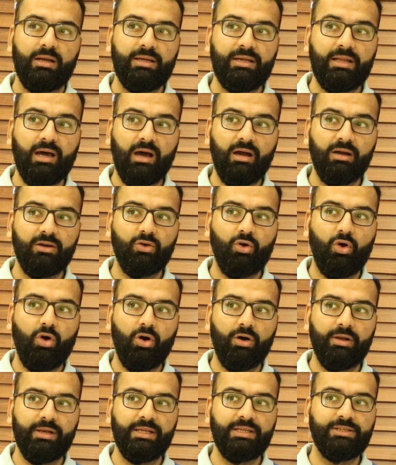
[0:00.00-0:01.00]
Dark
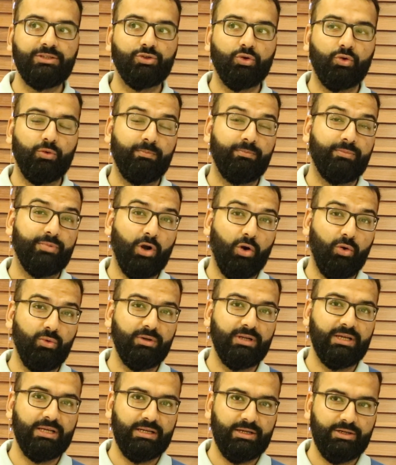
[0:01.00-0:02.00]
orange or
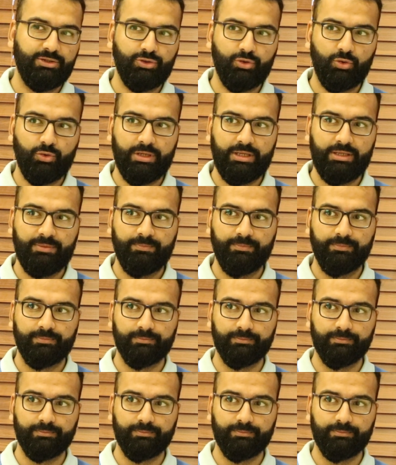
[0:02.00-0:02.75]
brown colored urine